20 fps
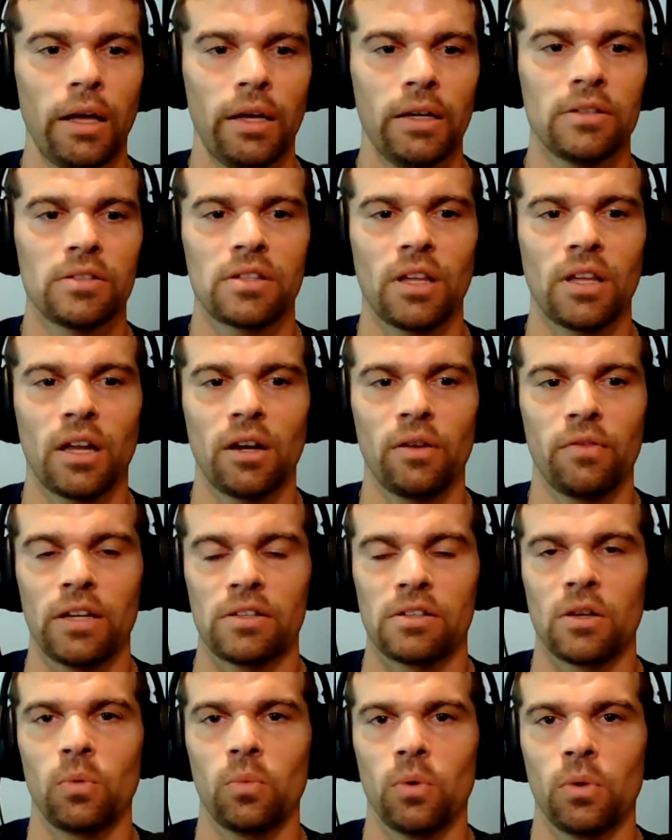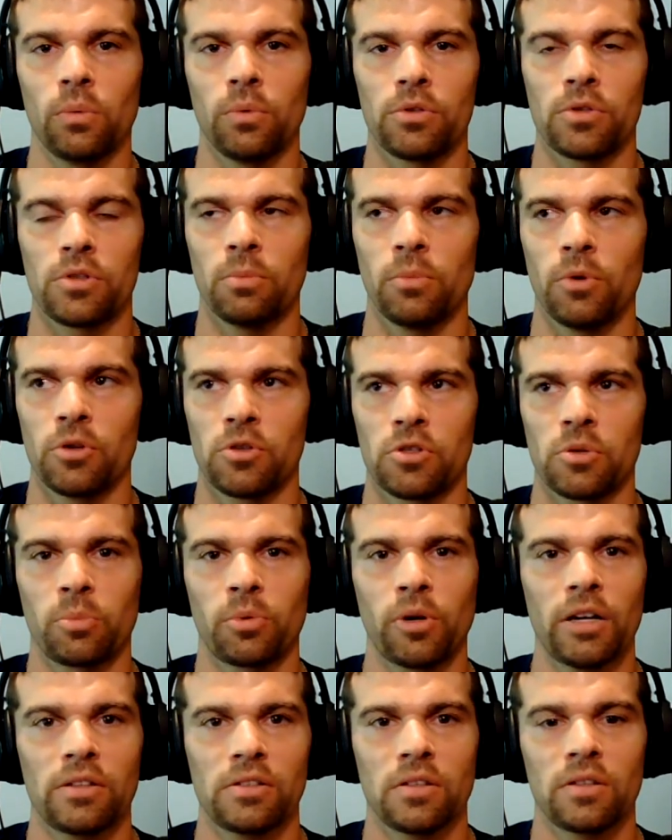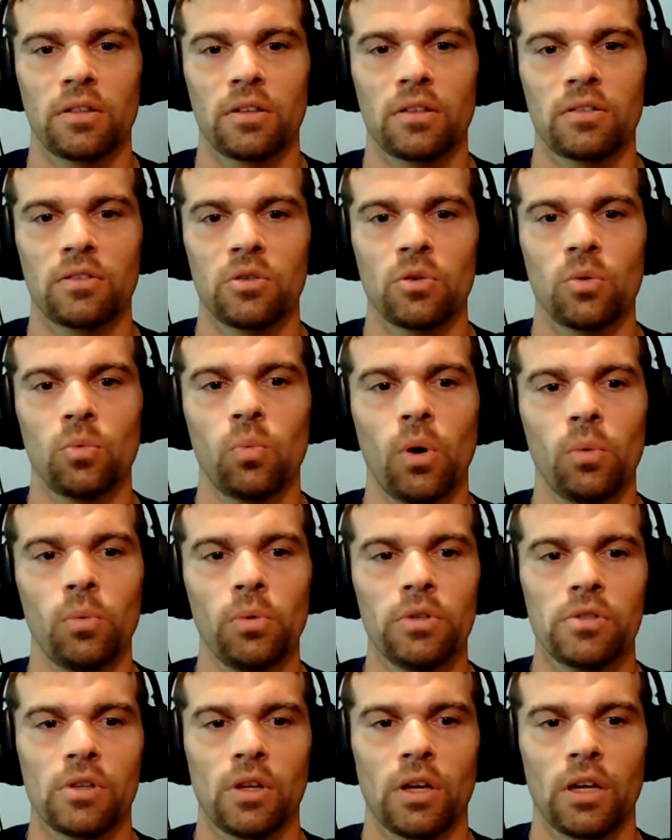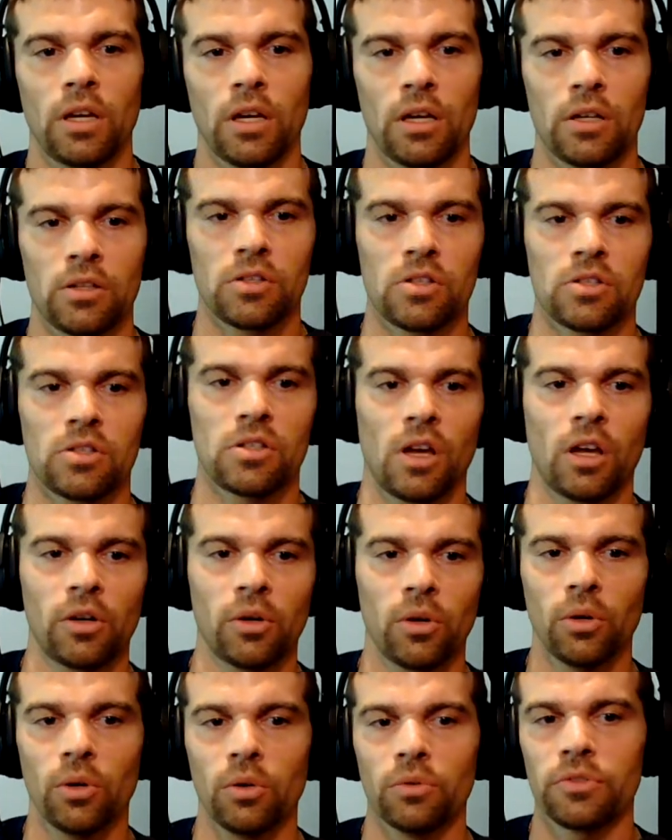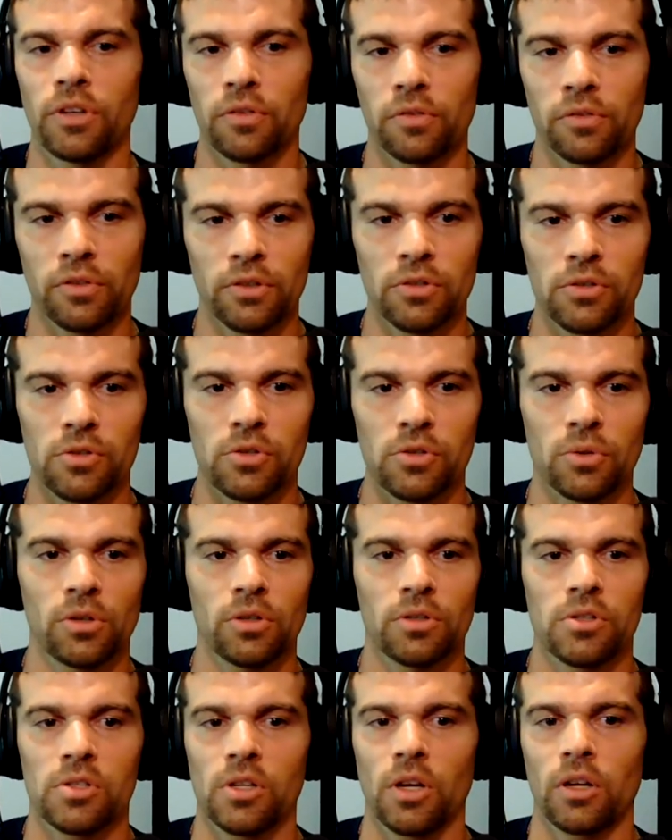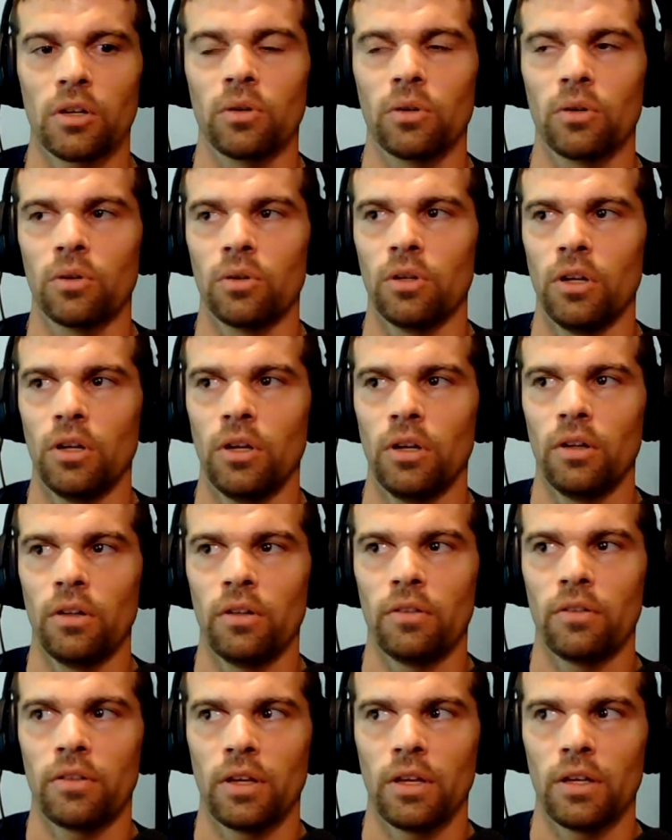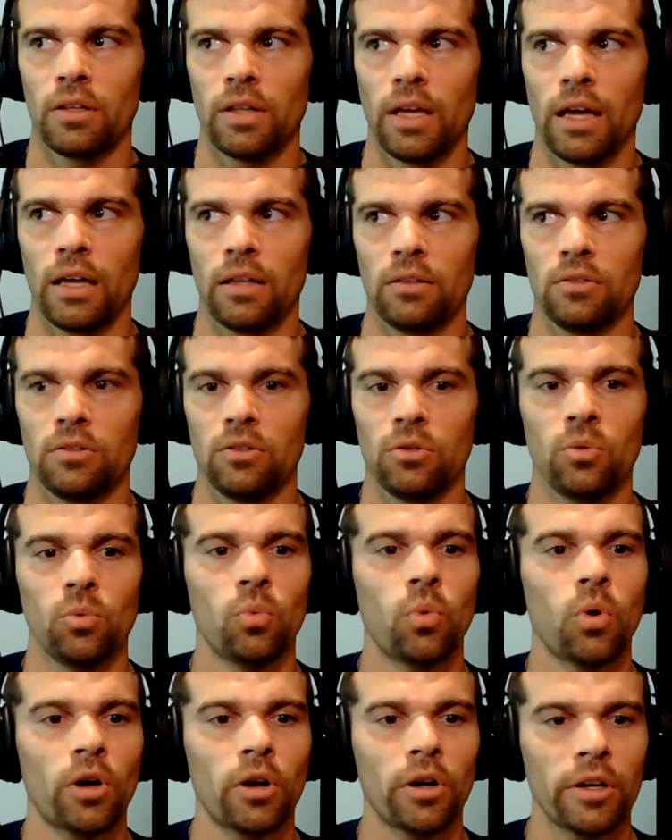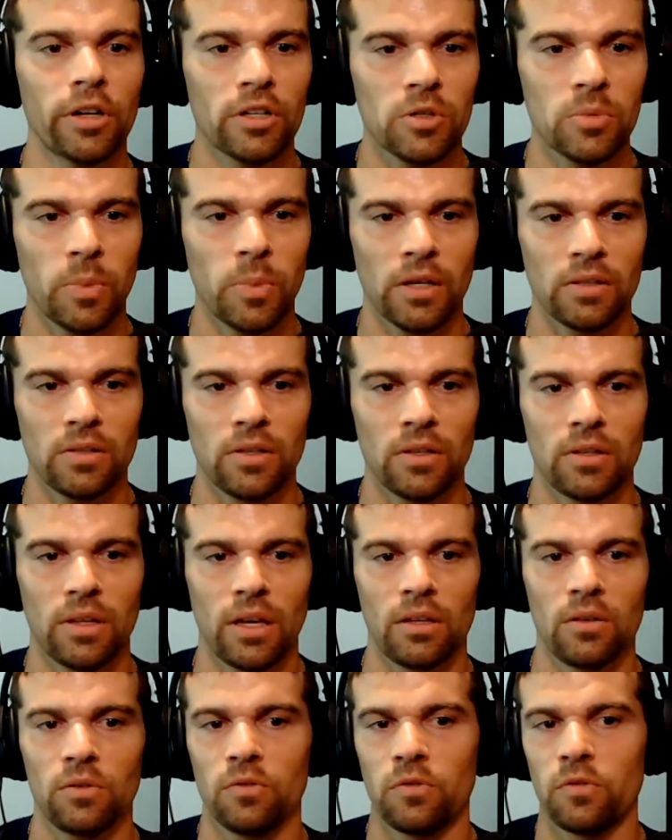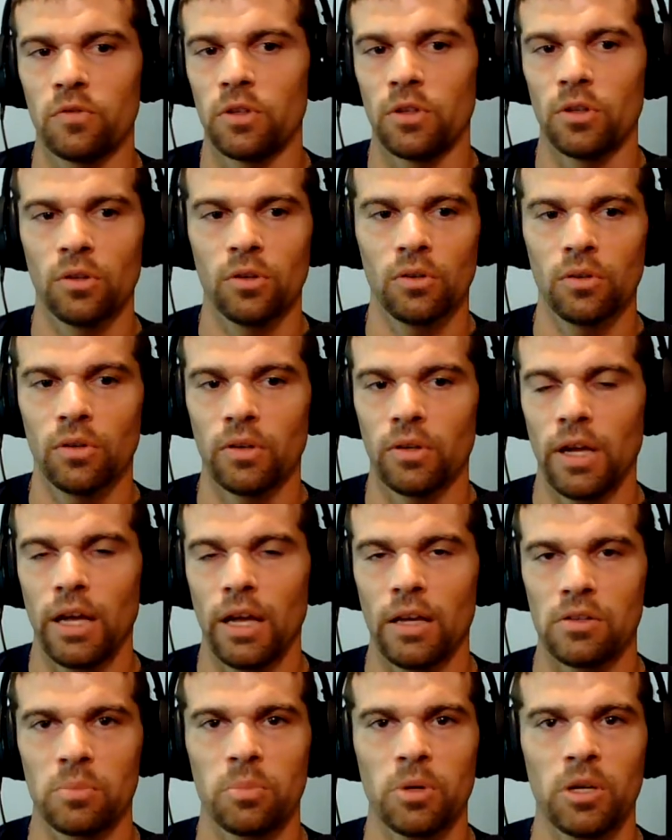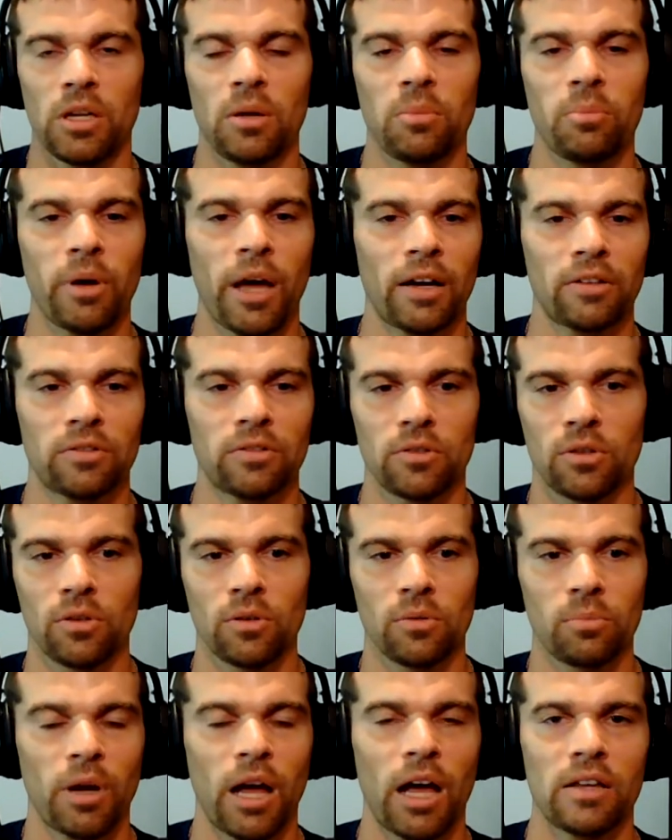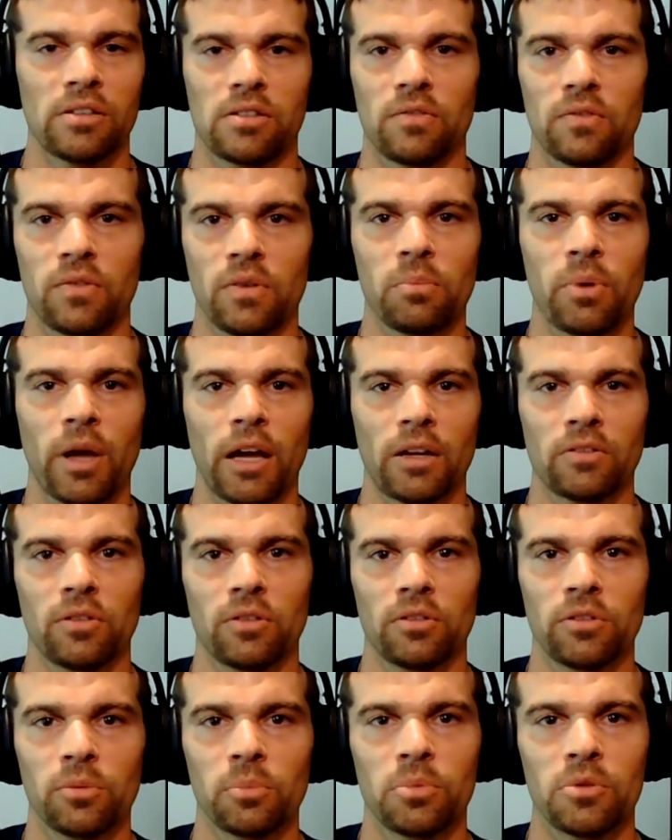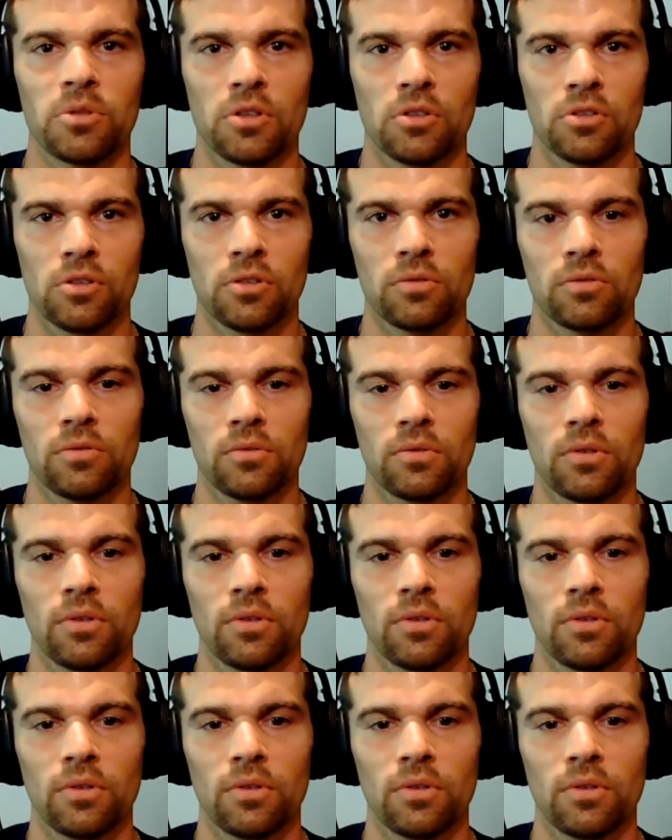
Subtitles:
instead of asking what was the most surprising thing to you, what was like a subtle difference or a subtle thing that you weren't expecting that you feel has a big impact or positive impact on your position?